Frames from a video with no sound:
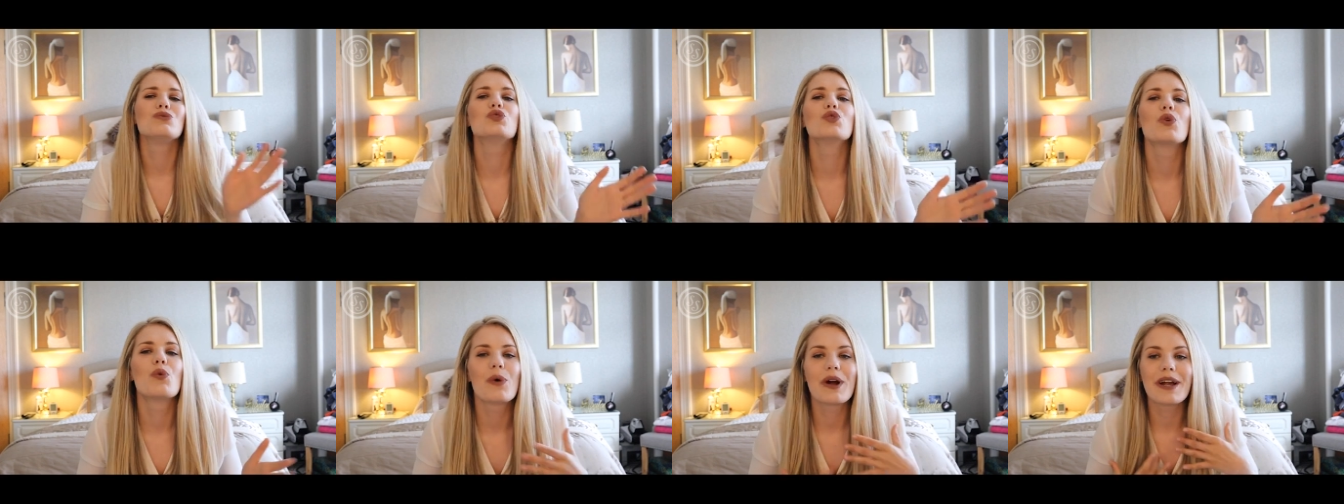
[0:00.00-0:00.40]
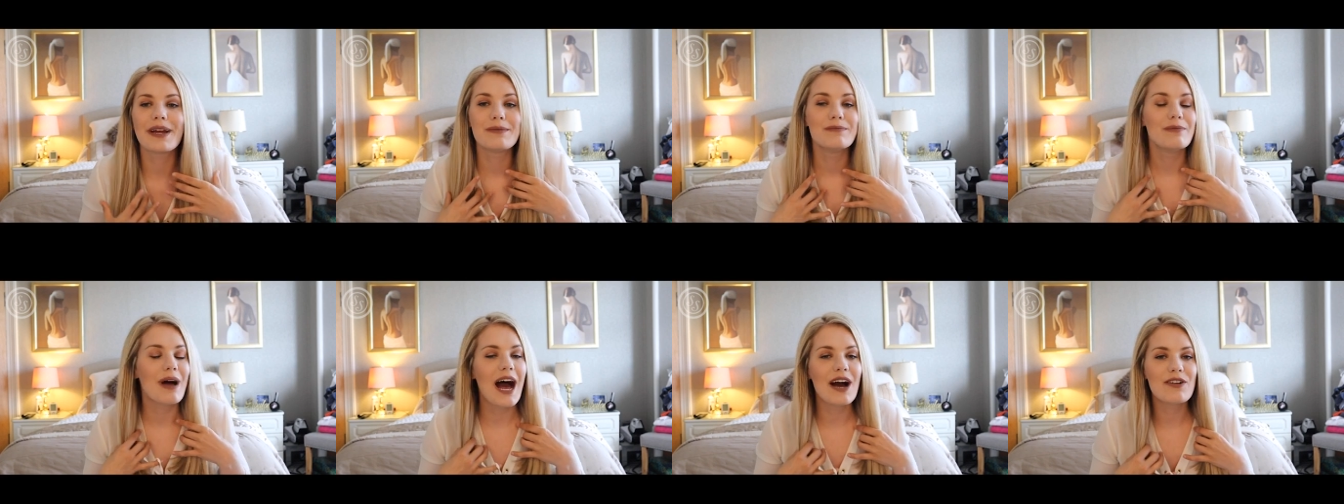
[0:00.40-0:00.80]
don't
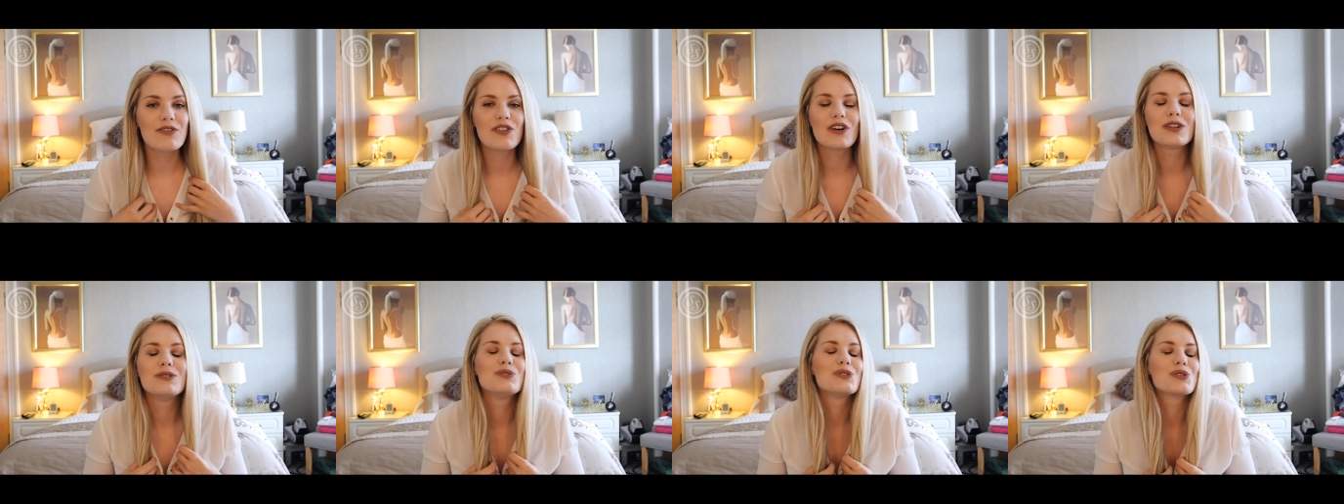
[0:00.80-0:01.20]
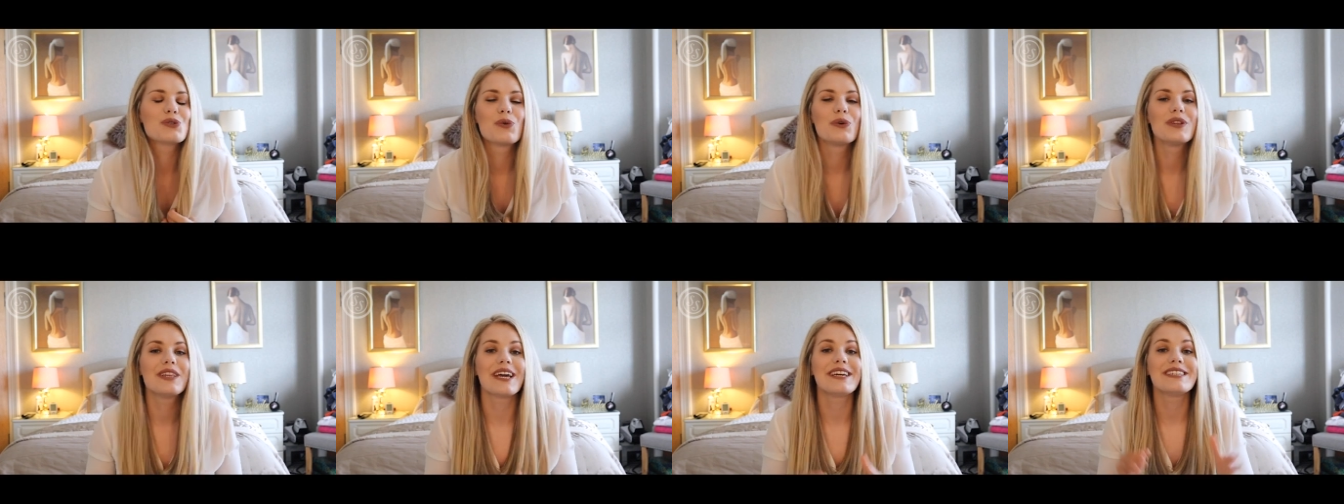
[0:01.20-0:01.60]
worry, have fun, just
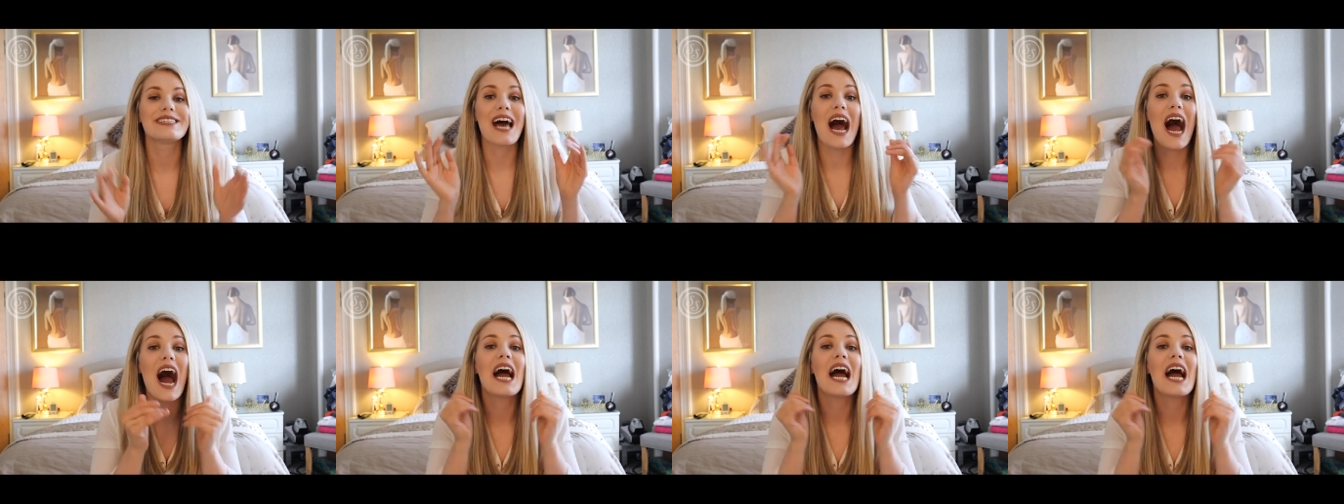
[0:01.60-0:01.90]
go in the ice.